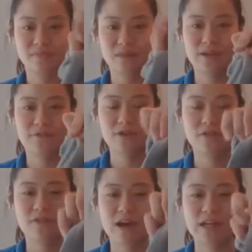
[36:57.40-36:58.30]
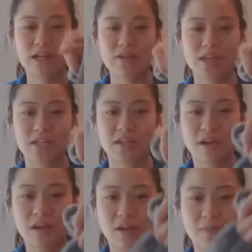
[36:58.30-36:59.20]
If you're finding this
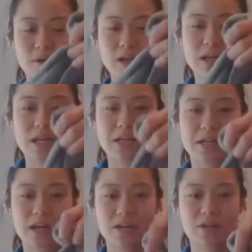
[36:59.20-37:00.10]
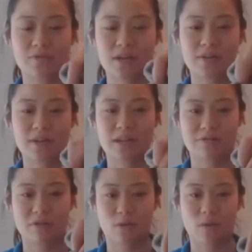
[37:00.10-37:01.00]
pretty easy and you've done this
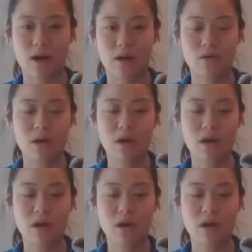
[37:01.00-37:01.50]
for a while,